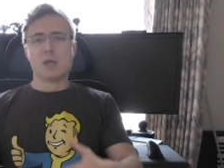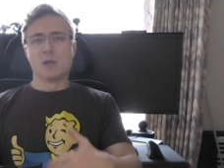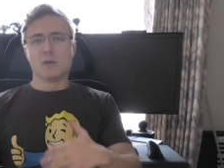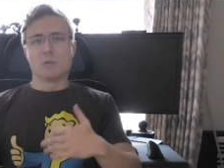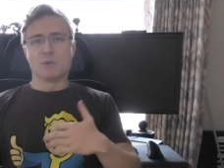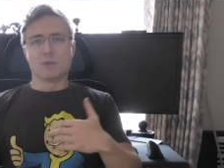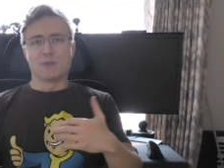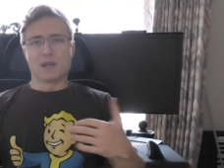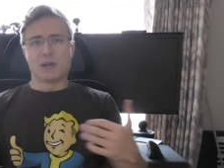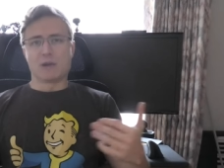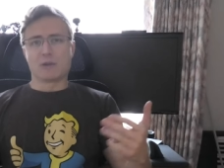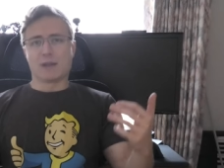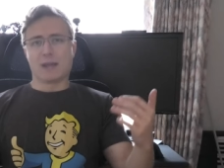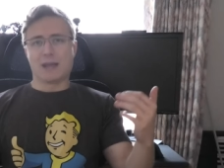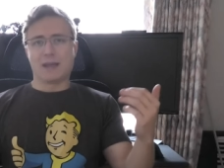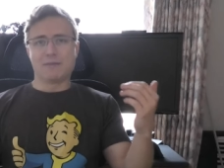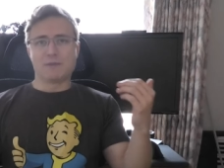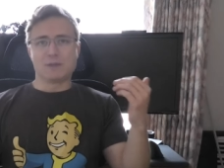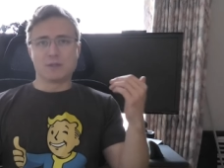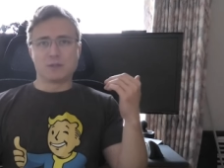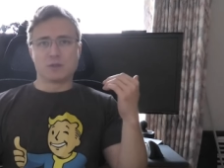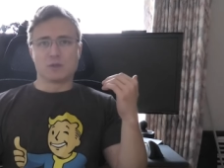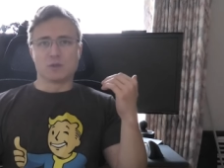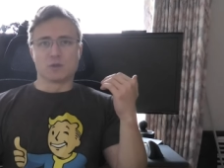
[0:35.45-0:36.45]
without
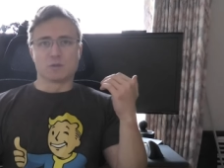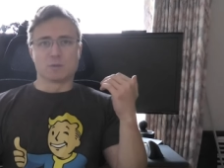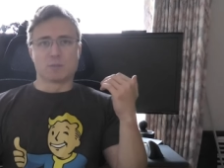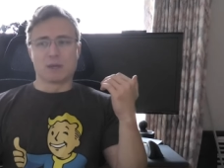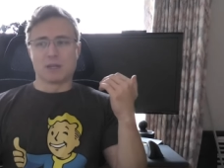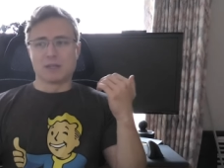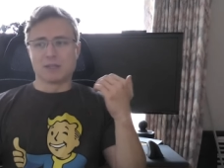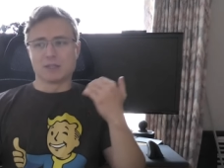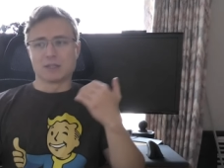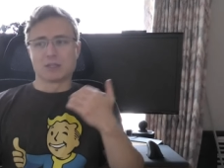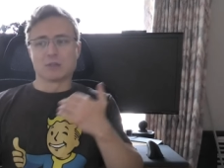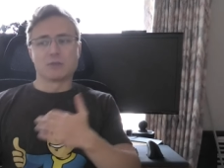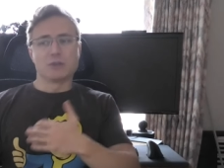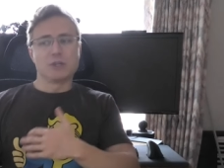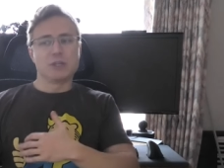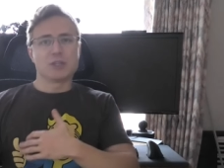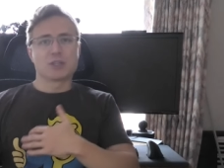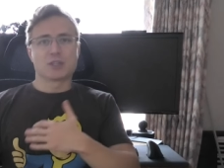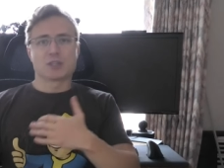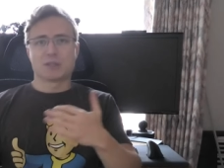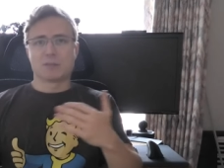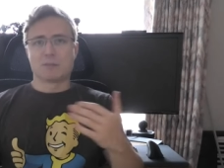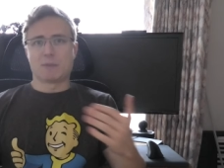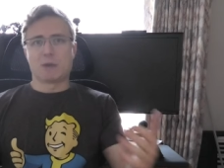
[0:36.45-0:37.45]
having to spend
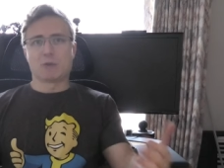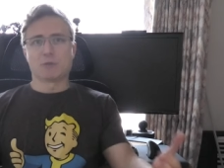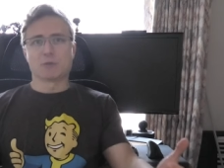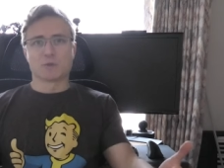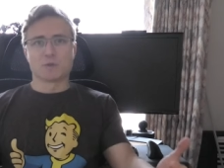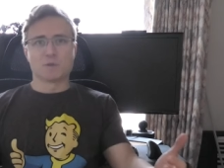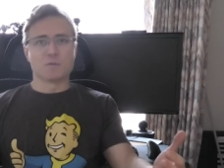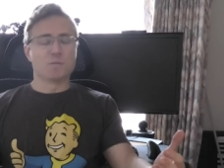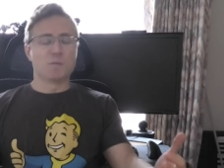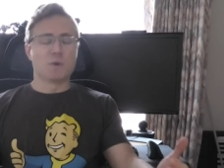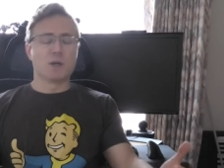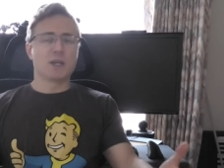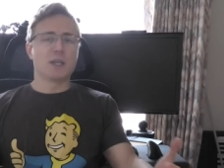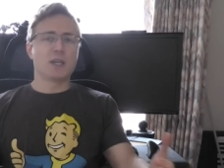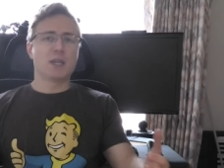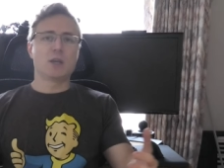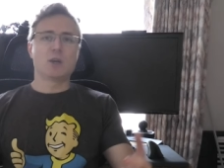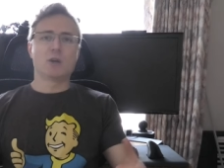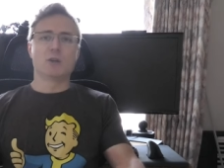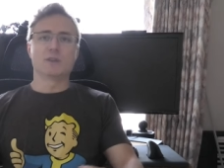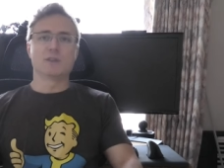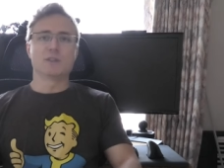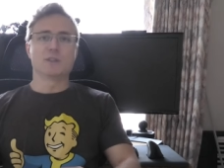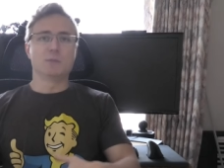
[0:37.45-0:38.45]
egregious amounts of money
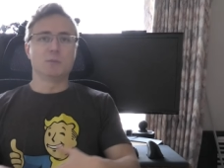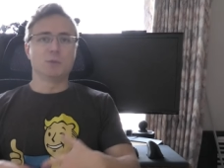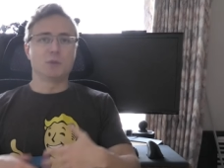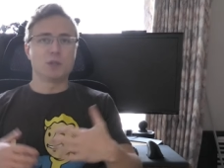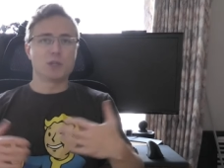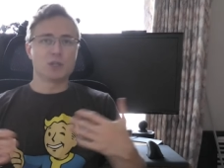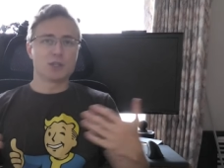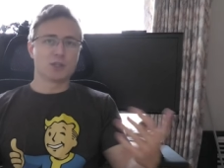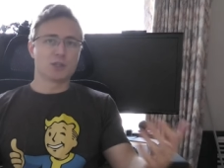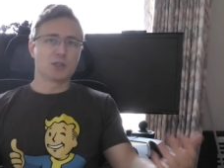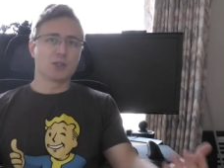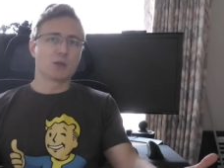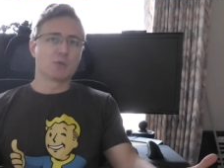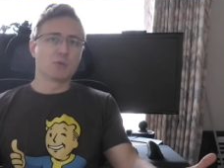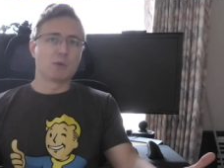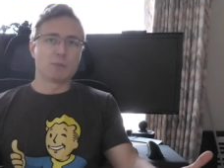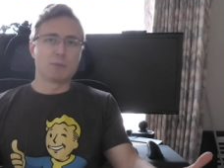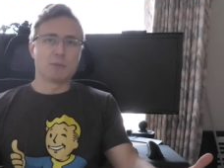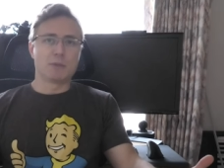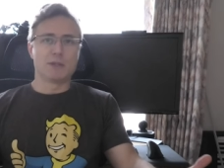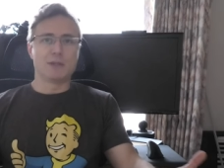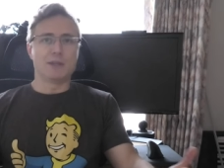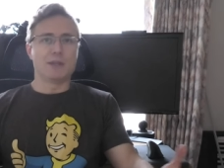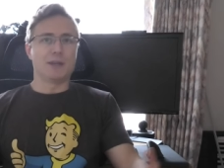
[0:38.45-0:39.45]
on simulation
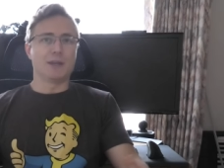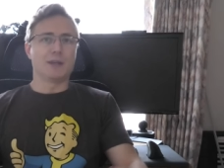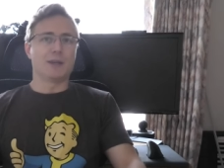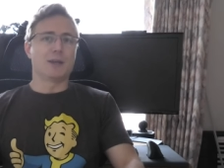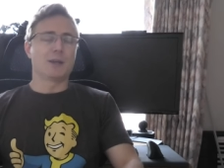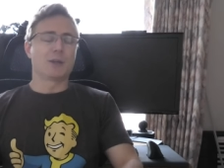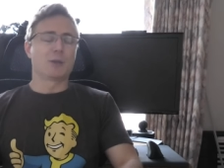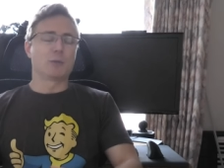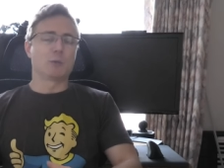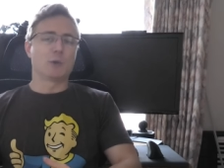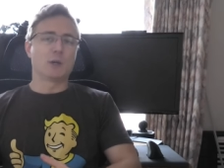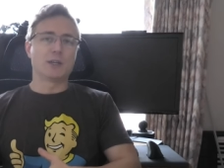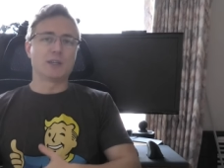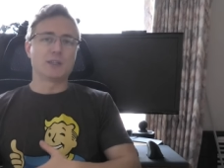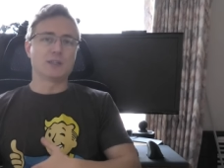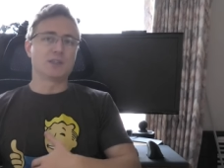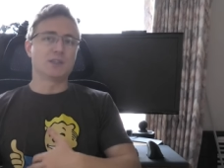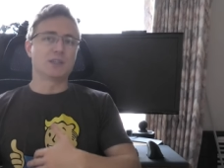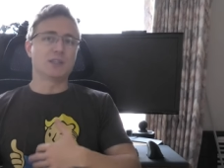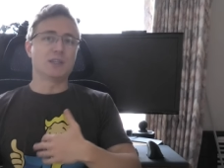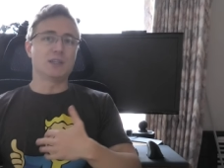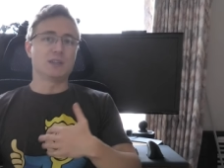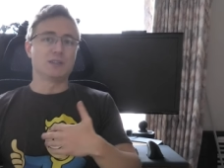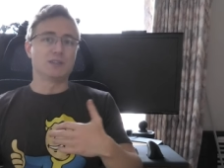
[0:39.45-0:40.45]
equipment that
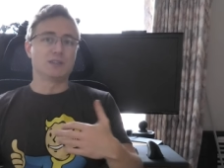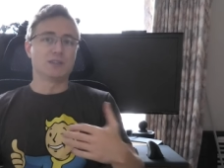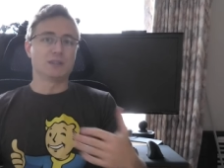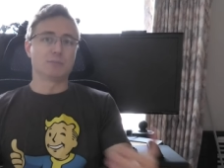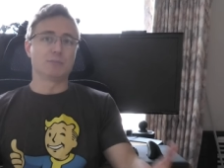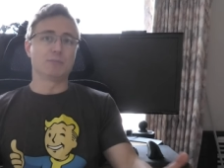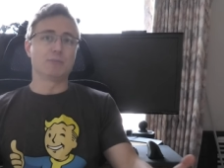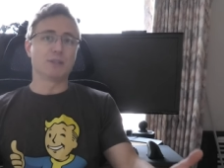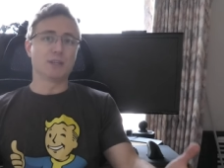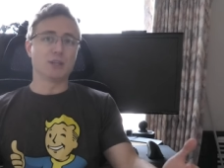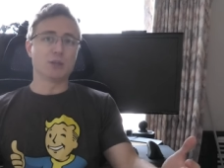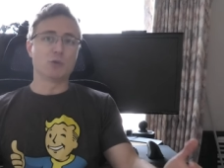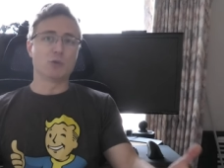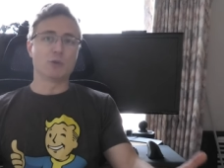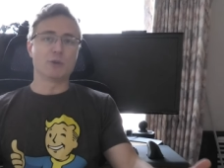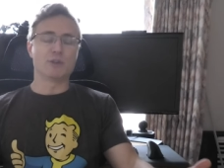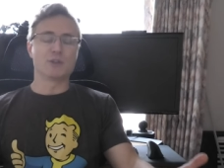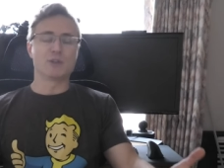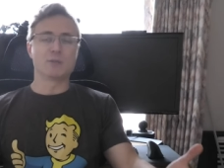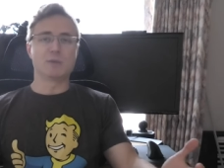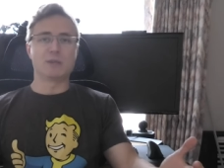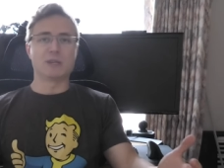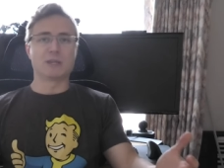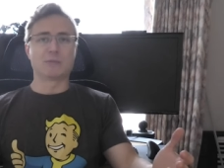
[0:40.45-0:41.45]
otherwise is simply going
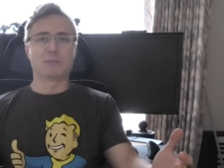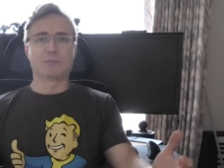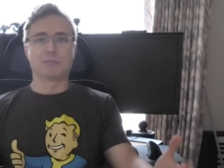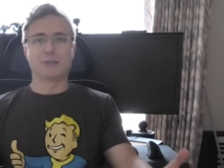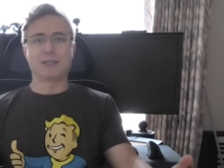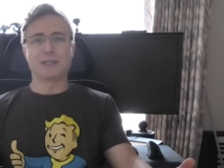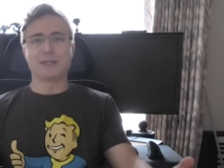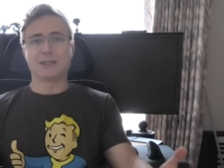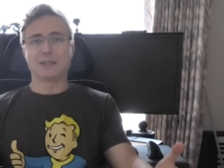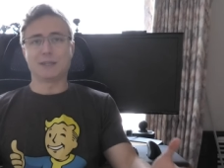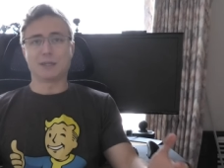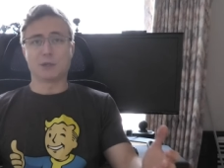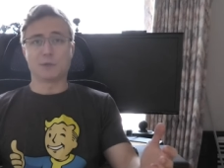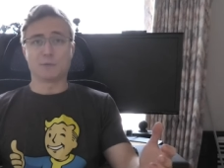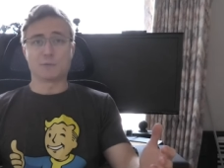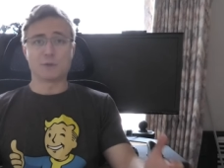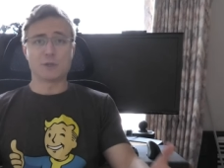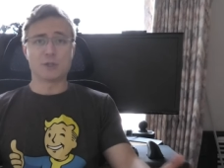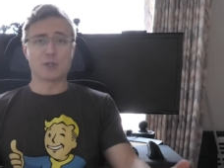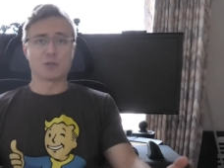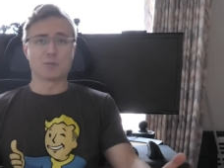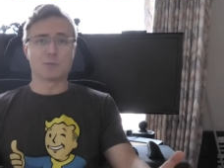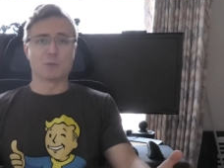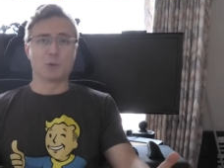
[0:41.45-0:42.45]
to be completely
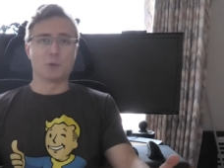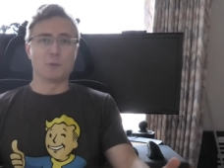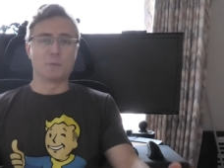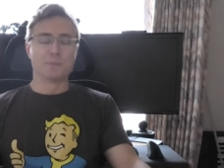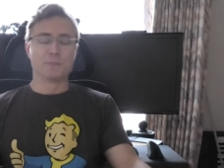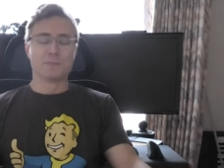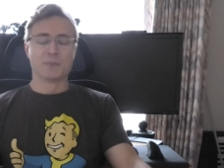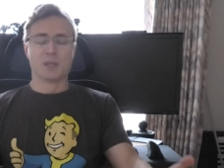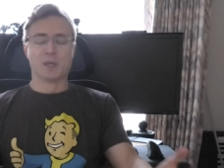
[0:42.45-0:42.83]
unreachable.